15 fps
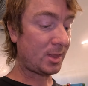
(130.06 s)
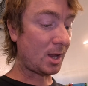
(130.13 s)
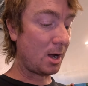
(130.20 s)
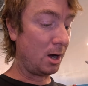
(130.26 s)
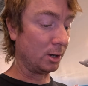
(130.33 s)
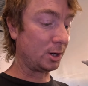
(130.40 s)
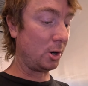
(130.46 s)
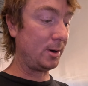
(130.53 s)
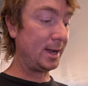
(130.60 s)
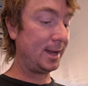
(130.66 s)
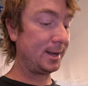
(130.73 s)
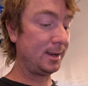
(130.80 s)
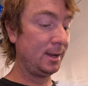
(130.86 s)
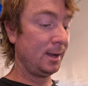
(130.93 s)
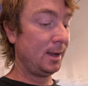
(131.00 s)
I'll go
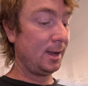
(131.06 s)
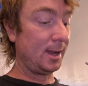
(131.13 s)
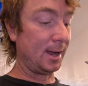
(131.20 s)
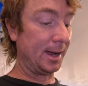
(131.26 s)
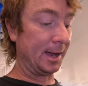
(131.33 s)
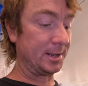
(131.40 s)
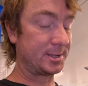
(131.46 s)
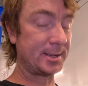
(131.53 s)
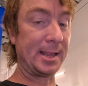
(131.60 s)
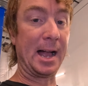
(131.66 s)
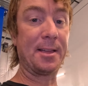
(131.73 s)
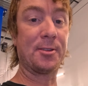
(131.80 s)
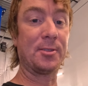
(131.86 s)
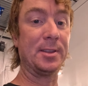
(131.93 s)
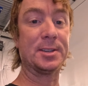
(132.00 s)
ahead and
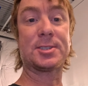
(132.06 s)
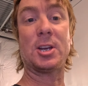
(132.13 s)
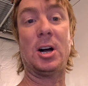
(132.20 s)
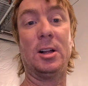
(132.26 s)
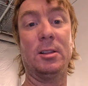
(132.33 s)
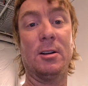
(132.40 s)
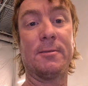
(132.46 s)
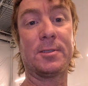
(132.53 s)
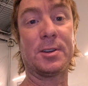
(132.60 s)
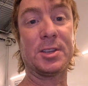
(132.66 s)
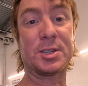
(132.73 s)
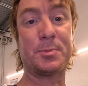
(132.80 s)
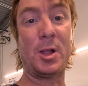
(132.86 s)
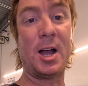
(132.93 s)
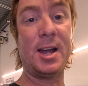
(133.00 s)
slather this all over the
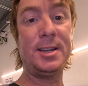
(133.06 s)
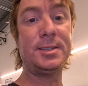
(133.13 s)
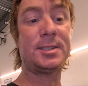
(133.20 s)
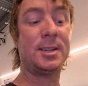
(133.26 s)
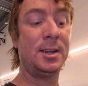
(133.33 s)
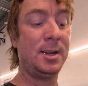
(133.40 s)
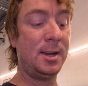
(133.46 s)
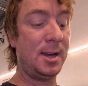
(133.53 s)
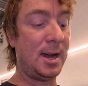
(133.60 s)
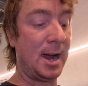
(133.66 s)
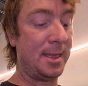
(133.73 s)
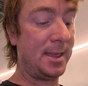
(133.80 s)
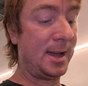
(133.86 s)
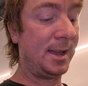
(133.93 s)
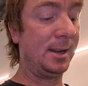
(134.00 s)
splines,
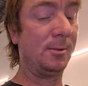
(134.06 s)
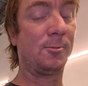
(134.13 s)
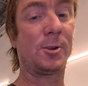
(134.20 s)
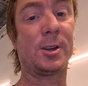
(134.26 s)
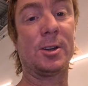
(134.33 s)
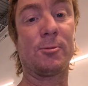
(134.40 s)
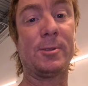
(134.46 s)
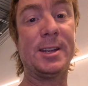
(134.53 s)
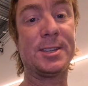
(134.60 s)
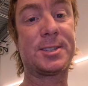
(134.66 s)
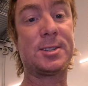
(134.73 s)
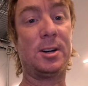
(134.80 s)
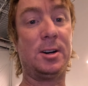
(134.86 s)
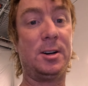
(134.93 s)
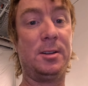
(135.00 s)
and then we're gonna
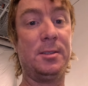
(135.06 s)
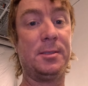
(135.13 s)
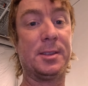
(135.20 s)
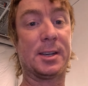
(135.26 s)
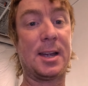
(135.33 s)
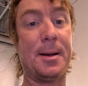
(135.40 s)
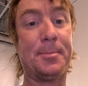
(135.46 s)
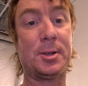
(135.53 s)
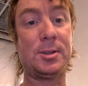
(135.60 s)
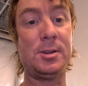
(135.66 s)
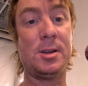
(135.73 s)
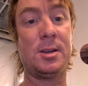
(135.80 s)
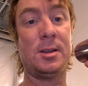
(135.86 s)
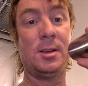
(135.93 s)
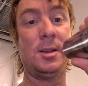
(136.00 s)
reinstall the coupler.
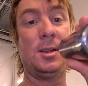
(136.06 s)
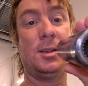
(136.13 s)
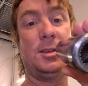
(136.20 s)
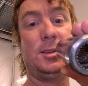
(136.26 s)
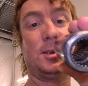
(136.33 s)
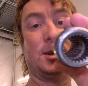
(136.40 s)
You